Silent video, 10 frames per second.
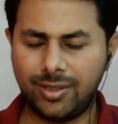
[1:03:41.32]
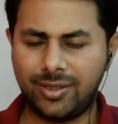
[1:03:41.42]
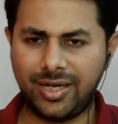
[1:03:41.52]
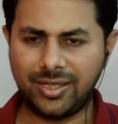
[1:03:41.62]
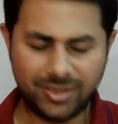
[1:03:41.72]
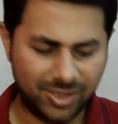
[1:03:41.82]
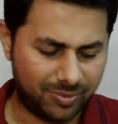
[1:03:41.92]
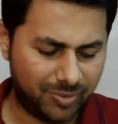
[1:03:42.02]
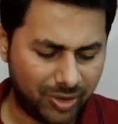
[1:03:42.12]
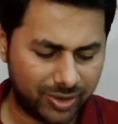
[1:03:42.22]
right, see,
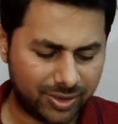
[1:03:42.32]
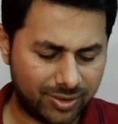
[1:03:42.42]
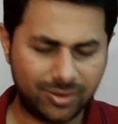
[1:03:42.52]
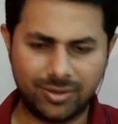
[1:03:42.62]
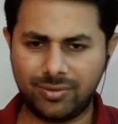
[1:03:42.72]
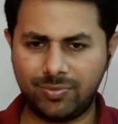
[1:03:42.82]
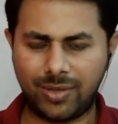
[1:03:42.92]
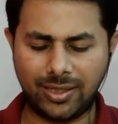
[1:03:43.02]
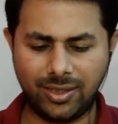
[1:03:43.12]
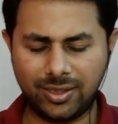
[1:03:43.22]
because
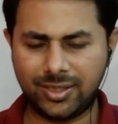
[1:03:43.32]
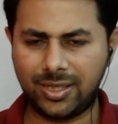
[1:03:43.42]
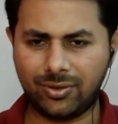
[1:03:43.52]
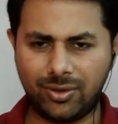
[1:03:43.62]
particles at